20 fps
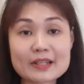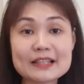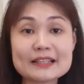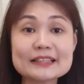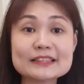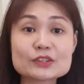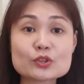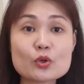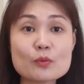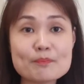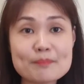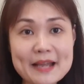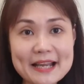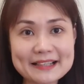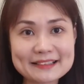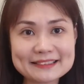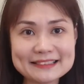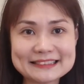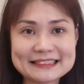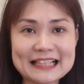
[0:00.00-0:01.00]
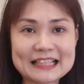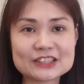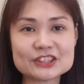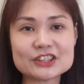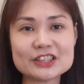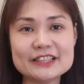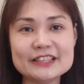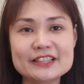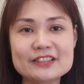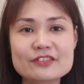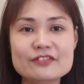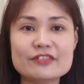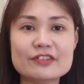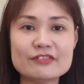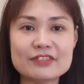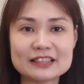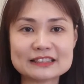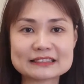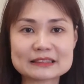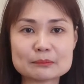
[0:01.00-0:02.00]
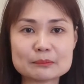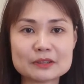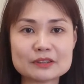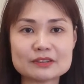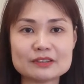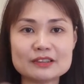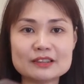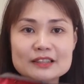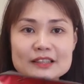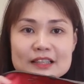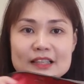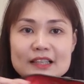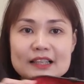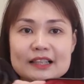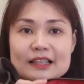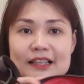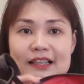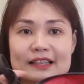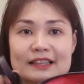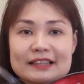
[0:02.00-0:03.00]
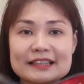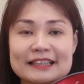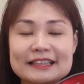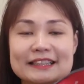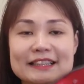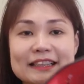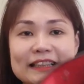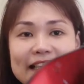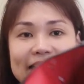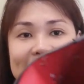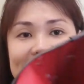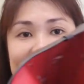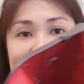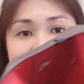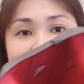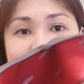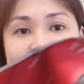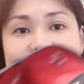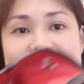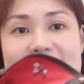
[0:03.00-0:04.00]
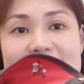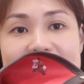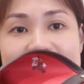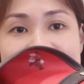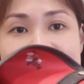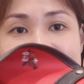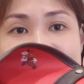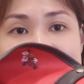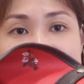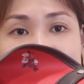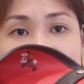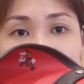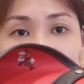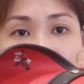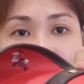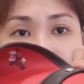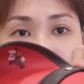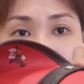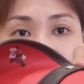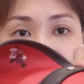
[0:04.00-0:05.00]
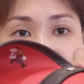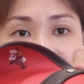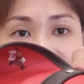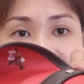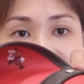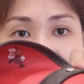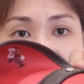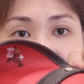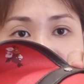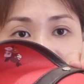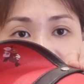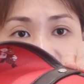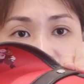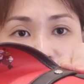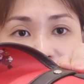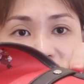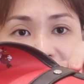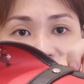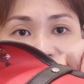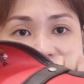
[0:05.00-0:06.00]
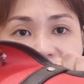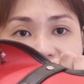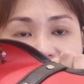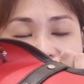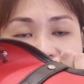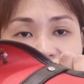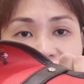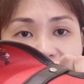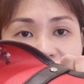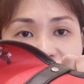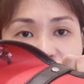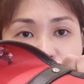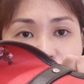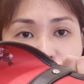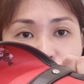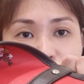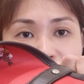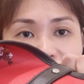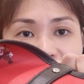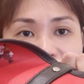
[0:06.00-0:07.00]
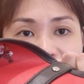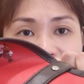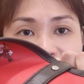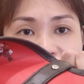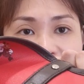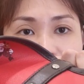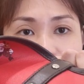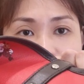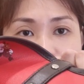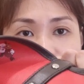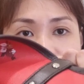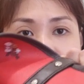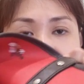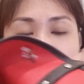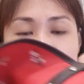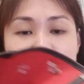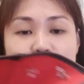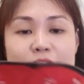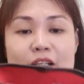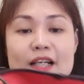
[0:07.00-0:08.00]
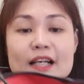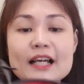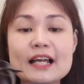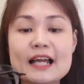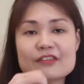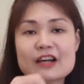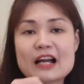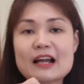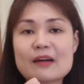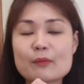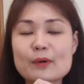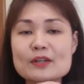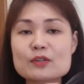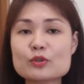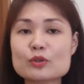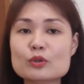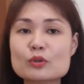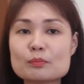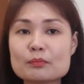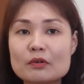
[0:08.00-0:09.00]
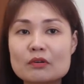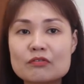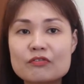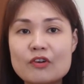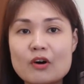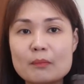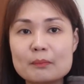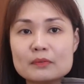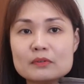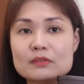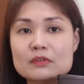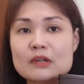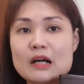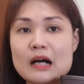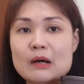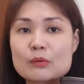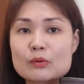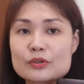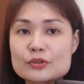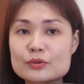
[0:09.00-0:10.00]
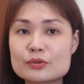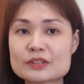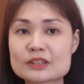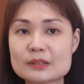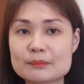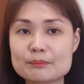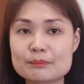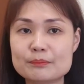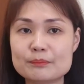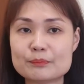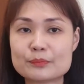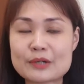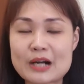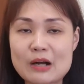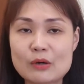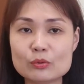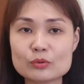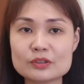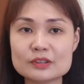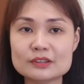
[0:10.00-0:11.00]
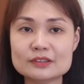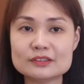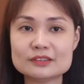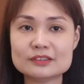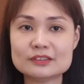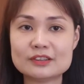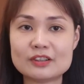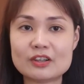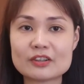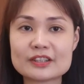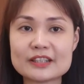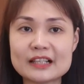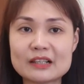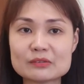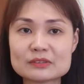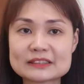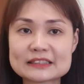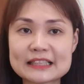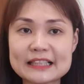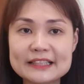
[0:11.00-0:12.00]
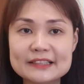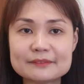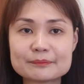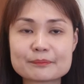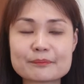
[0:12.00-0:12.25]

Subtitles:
This tote bag is actually reversible. The inner lining is like this little prints of flowers. Very cute, very beautiful. If I want to look more formal, I will use the brown on the outside.